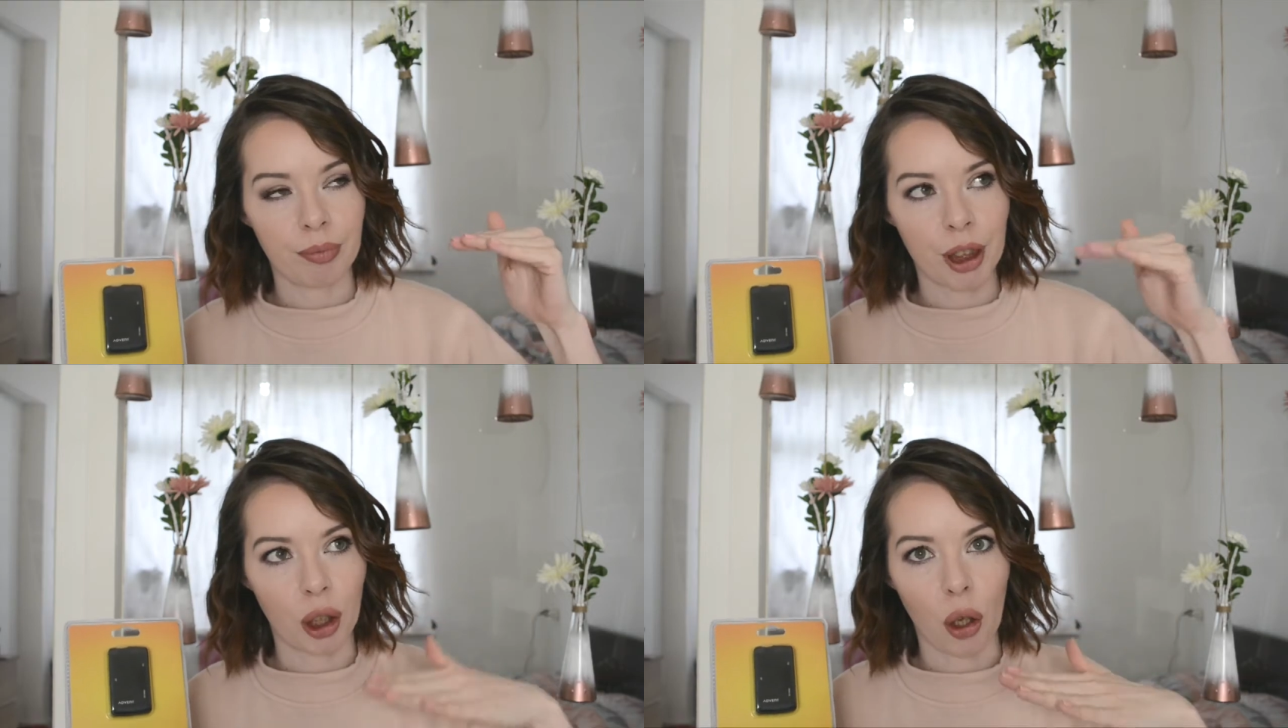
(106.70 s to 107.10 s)

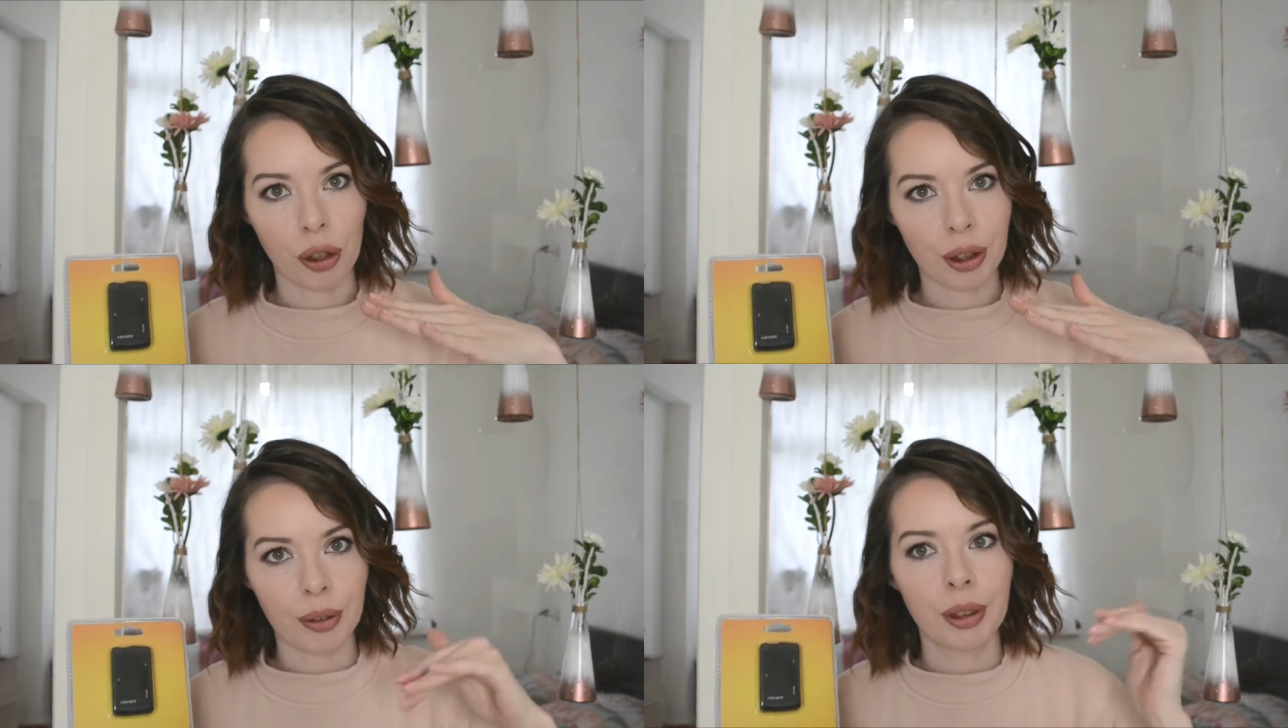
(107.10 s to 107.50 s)

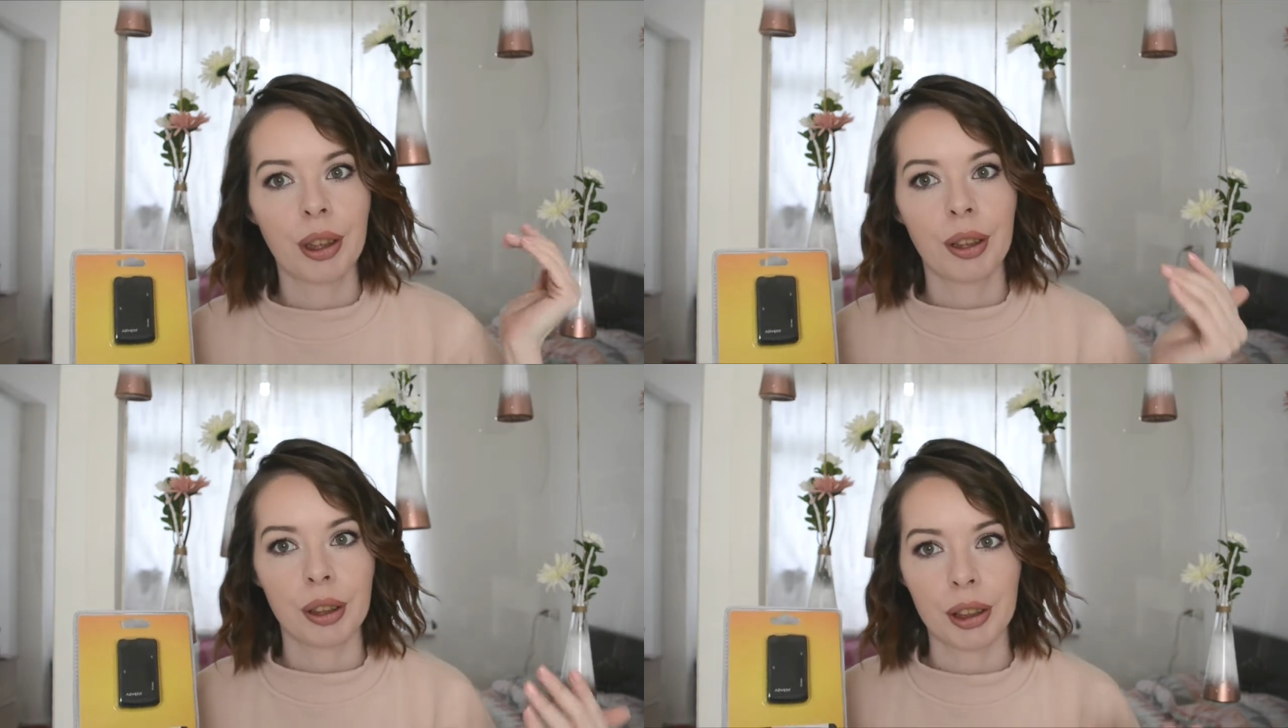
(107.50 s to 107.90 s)
slot.
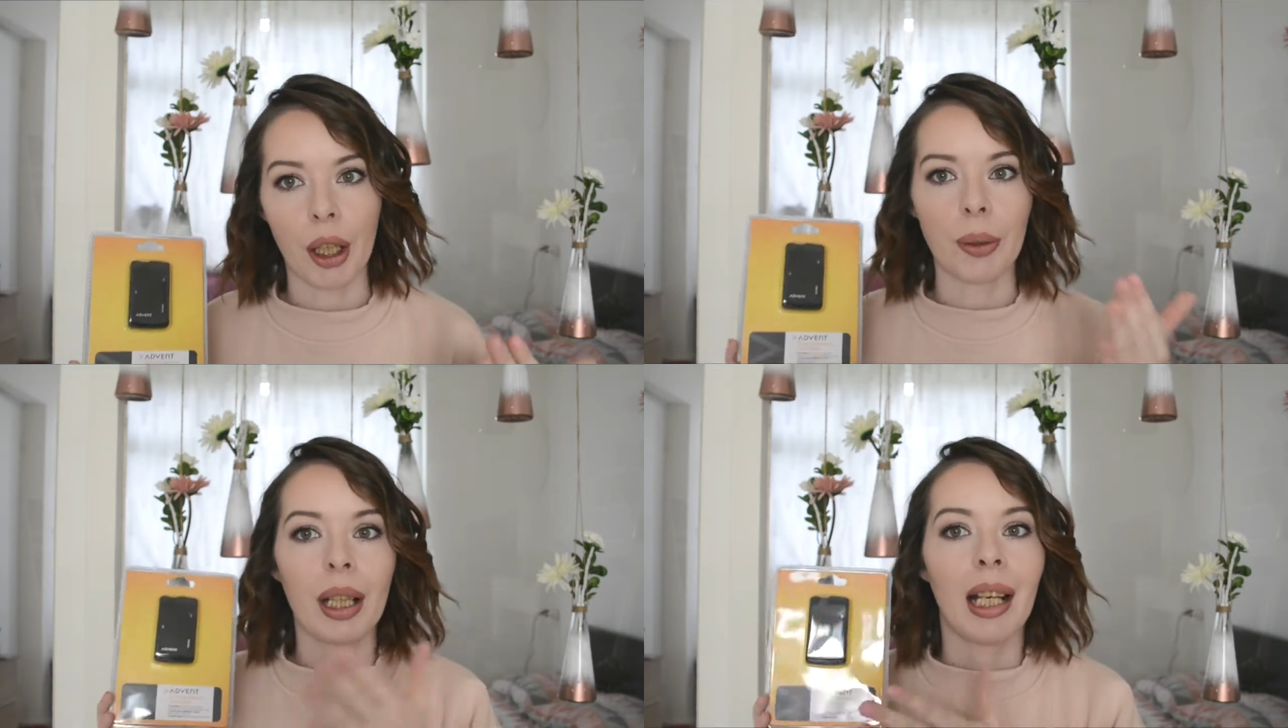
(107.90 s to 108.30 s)
So
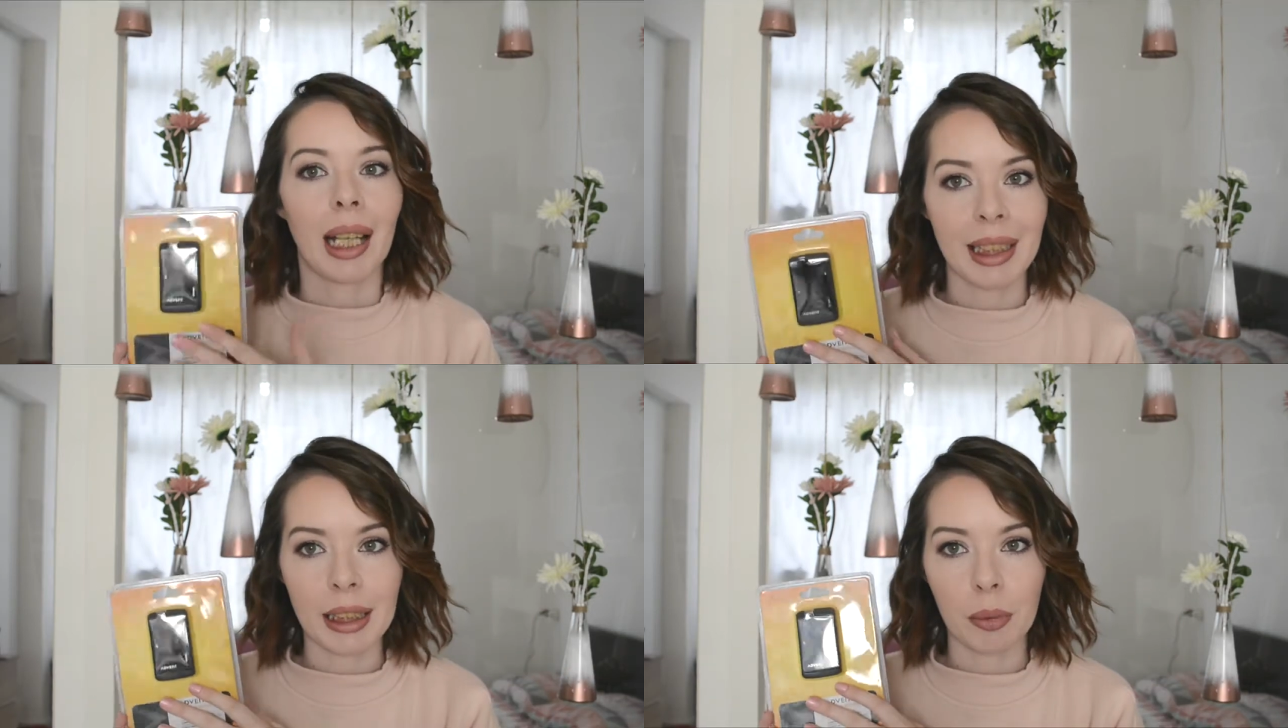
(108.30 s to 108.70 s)

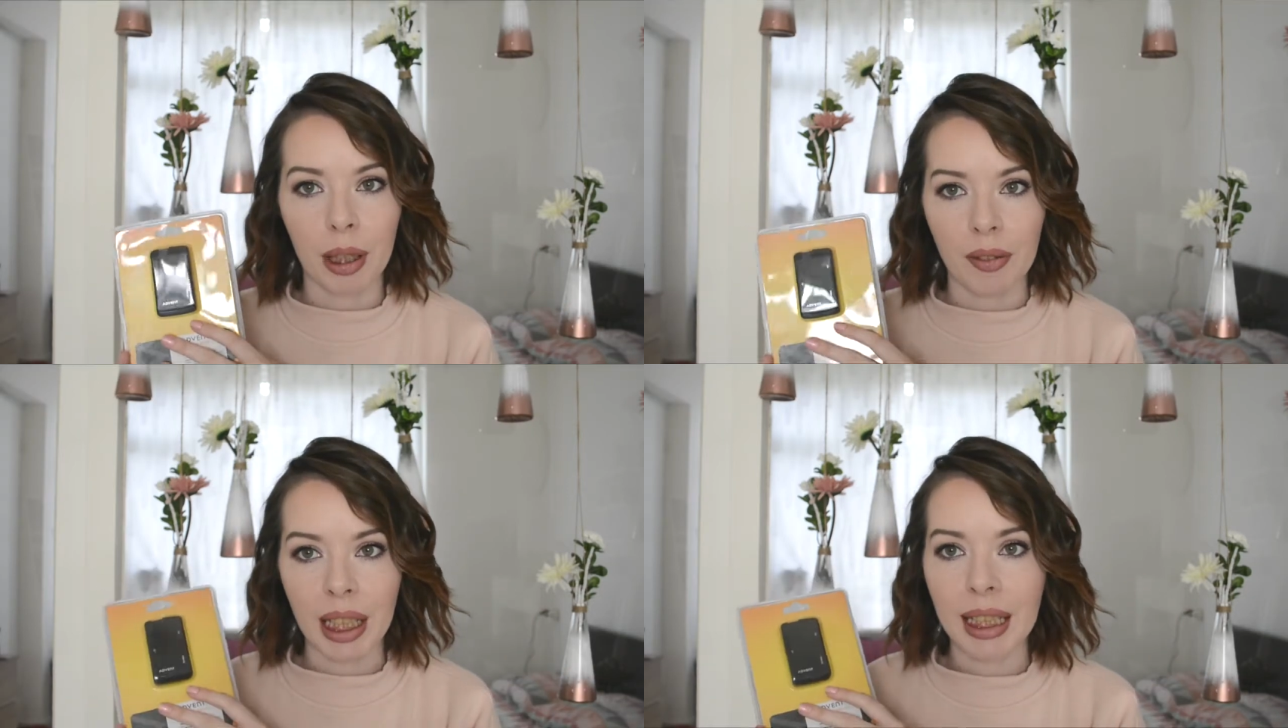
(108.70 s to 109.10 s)
I needed
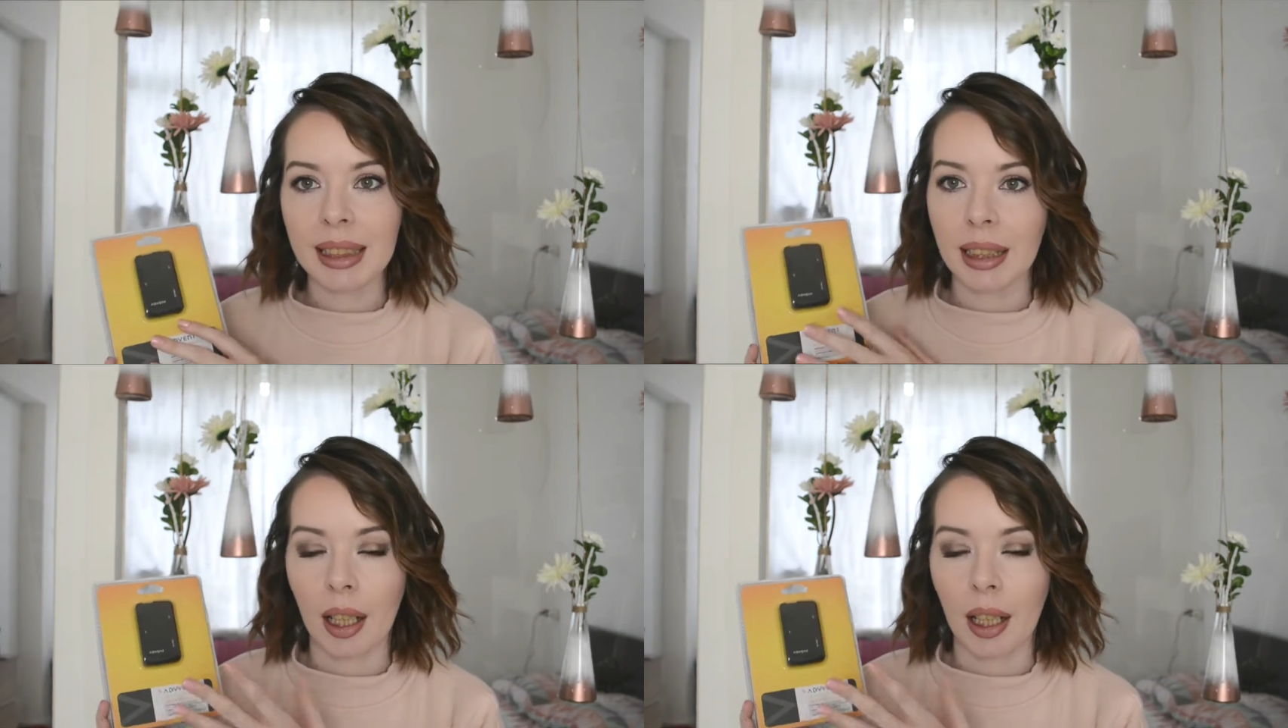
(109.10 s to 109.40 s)
one of these.